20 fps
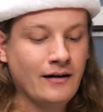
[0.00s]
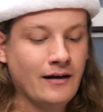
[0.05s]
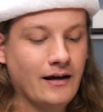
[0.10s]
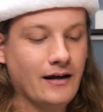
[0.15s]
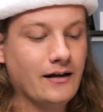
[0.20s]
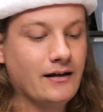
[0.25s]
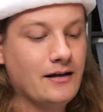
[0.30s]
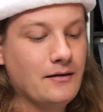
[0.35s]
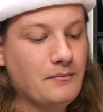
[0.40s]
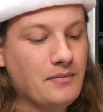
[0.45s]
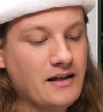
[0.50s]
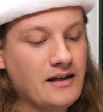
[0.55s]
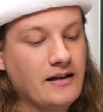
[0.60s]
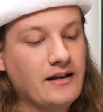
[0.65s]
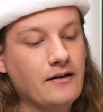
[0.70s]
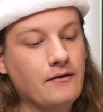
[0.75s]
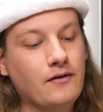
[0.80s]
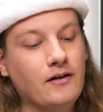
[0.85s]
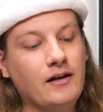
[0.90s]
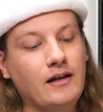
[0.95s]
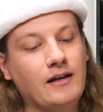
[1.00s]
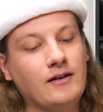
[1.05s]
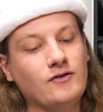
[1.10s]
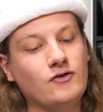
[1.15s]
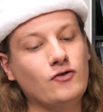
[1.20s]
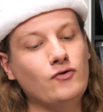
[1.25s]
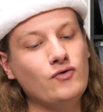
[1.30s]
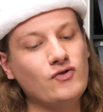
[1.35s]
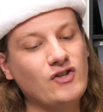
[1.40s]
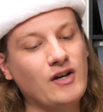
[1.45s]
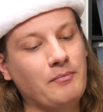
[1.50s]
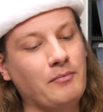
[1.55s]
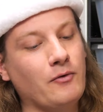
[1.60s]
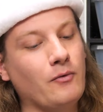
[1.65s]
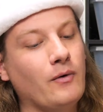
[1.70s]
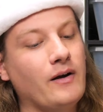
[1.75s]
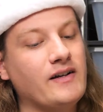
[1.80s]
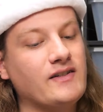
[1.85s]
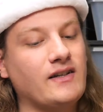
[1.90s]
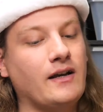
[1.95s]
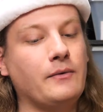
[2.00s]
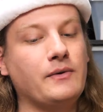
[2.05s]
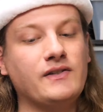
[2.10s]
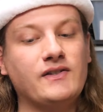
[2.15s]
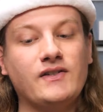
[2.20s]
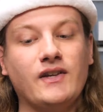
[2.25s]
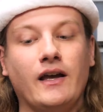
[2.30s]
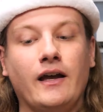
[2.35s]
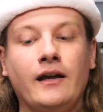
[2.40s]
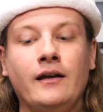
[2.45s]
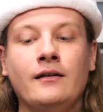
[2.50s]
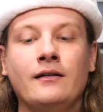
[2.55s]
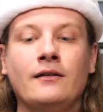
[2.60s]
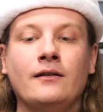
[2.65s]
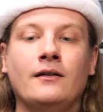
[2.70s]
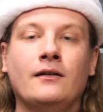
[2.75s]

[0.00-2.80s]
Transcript: It can be given in two separate ways, I would say.